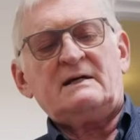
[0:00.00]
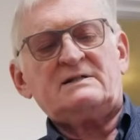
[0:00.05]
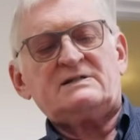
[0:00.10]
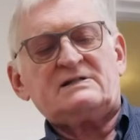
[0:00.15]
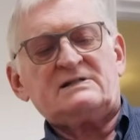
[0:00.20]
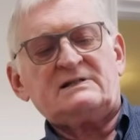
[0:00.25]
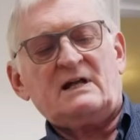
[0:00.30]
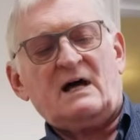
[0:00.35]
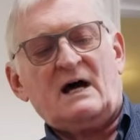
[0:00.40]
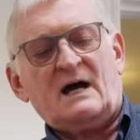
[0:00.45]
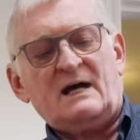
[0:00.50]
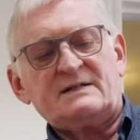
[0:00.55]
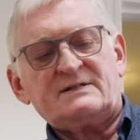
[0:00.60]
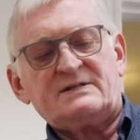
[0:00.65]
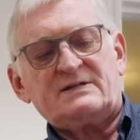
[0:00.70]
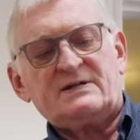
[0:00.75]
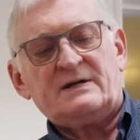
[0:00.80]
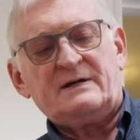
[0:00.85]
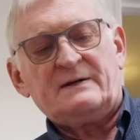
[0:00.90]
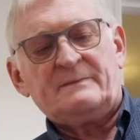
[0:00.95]
Now the helmet
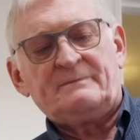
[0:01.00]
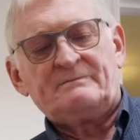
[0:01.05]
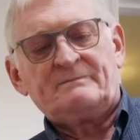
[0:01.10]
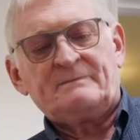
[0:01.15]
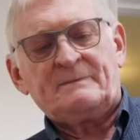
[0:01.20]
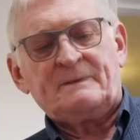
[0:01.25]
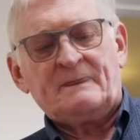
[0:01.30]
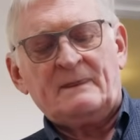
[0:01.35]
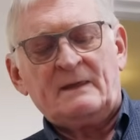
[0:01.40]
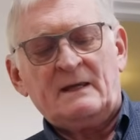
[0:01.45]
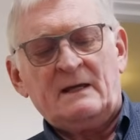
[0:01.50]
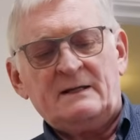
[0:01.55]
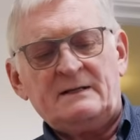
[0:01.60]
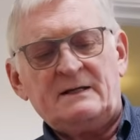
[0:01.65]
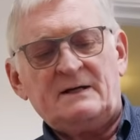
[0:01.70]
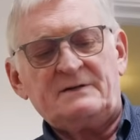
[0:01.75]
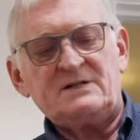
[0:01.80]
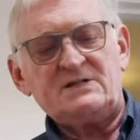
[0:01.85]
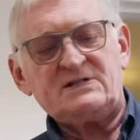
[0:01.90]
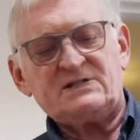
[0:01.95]
isn't available to purchase
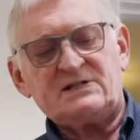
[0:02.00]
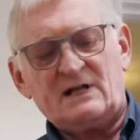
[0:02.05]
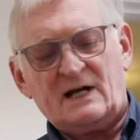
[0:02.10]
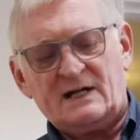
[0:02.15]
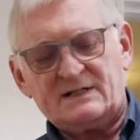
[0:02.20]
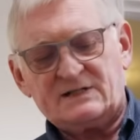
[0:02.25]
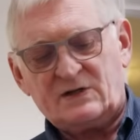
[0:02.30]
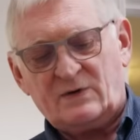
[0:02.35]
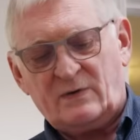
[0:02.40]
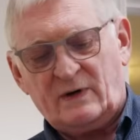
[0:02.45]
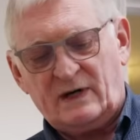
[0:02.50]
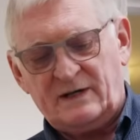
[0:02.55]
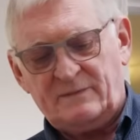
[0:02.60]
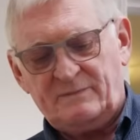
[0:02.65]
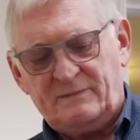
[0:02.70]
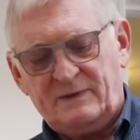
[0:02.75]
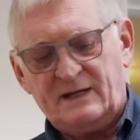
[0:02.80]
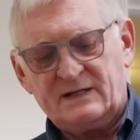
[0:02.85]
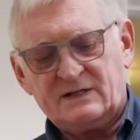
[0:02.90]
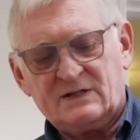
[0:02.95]
just yet, but we've got